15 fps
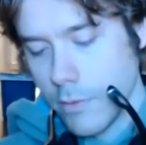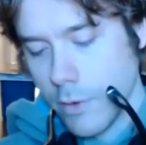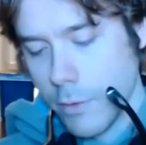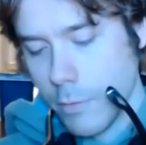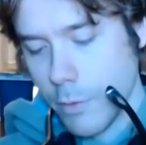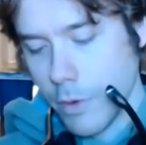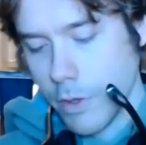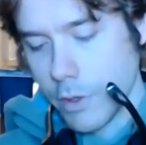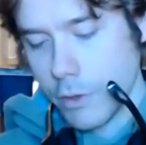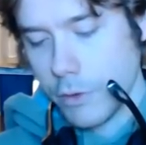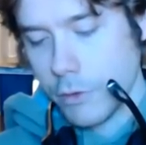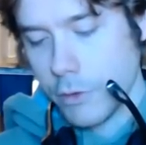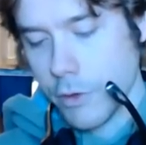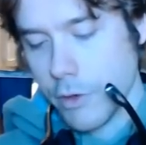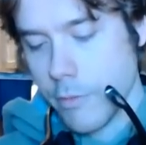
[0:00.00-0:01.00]
This book is
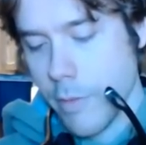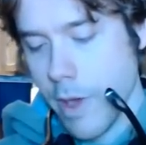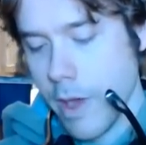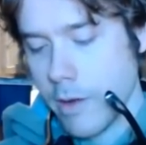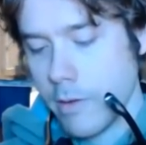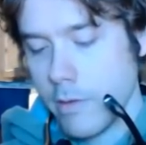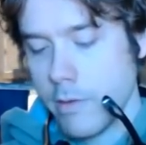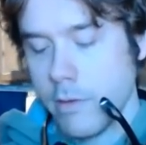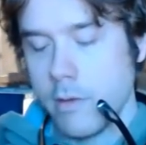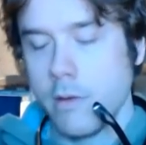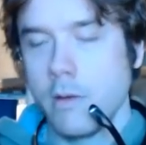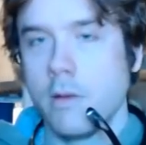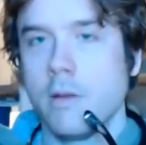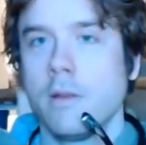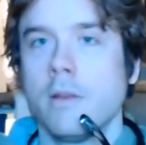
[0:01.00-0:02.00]
true, man.
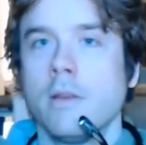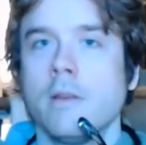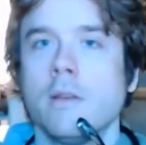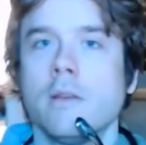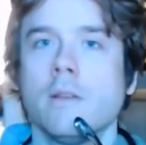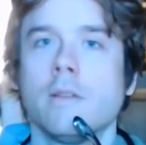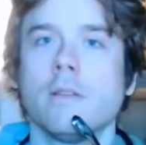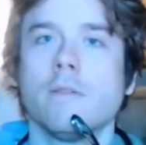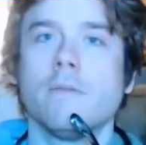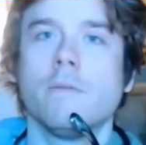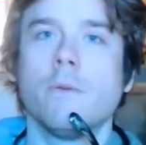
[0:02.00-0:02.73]
The